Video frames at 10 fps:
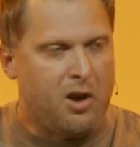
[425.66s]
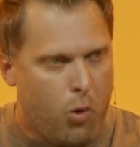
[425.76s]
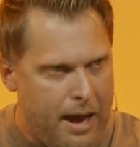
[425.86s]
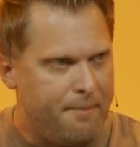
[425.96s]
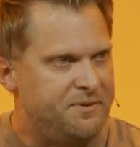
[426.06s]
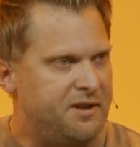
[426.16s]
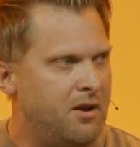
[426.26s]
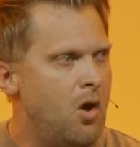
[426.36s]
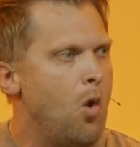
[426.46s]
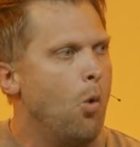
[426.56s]
equipped
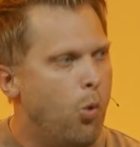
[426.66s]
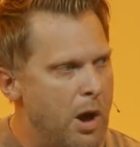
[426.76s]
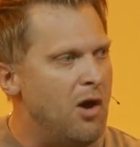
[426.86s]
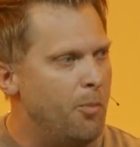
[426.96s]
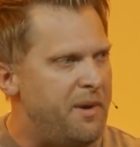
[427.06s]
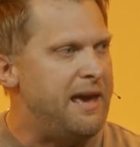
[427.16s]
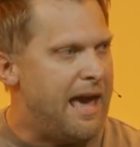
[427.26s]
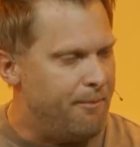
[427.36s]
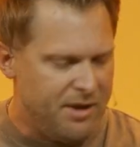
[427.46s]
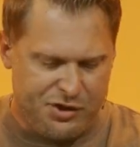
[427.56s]
will be
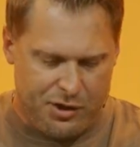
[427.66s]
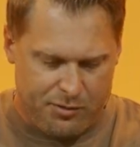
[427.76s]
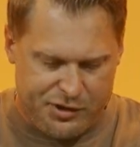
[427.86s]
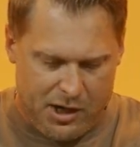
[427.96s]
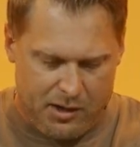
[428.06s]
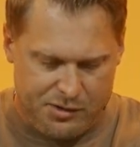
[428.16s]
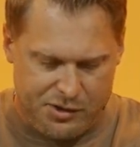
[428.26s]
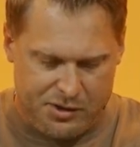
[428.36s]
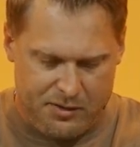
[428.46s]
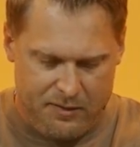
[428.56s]
a missional
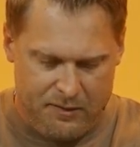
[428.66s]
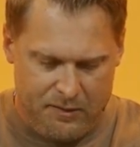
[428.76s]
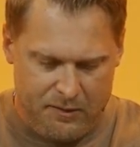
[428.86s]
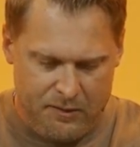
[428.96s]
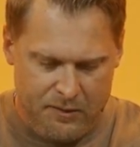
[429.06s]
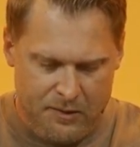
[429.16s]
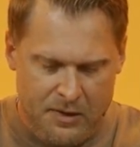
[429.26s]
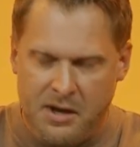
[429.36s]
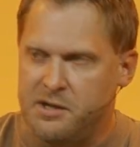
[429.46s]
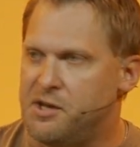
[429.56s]
church.
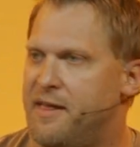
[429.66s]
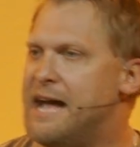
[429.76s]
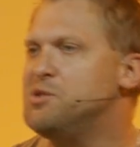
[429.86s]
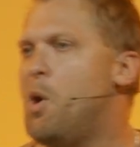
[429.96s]
So that's